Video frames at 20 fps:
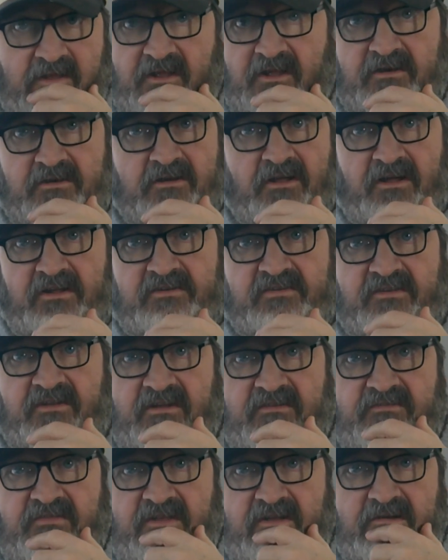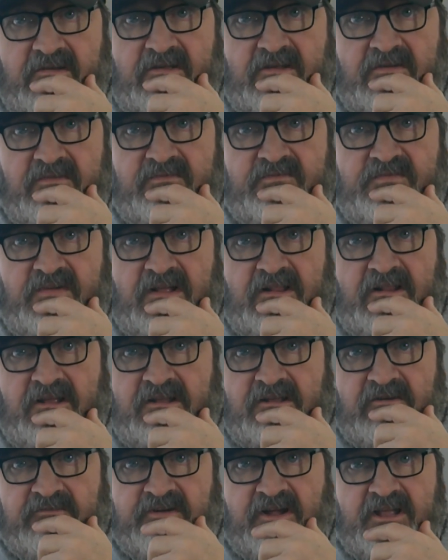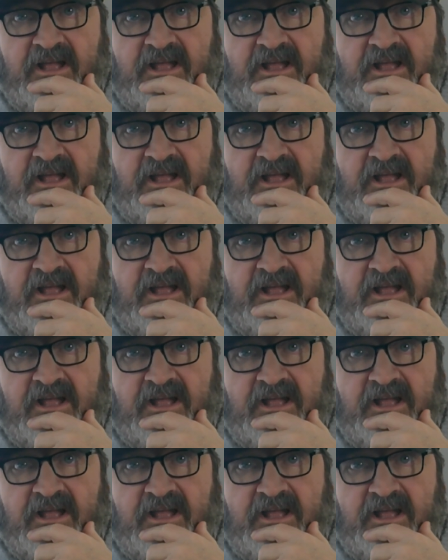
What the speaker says: it does give you a good feeling of